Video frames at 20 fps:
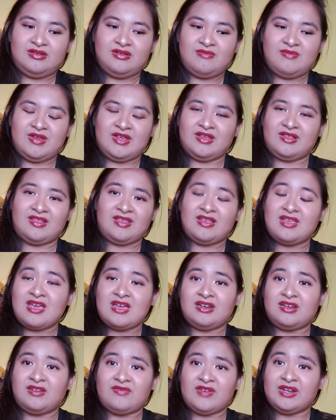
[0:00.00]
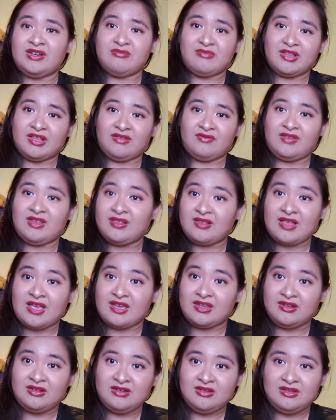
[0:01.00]
Because he can't defend himself. He's
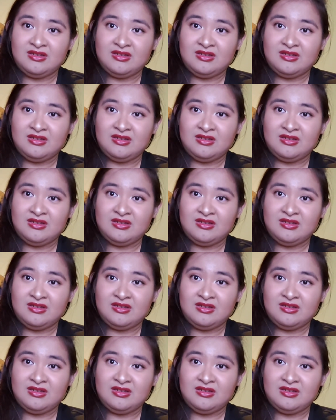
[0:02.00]
dead.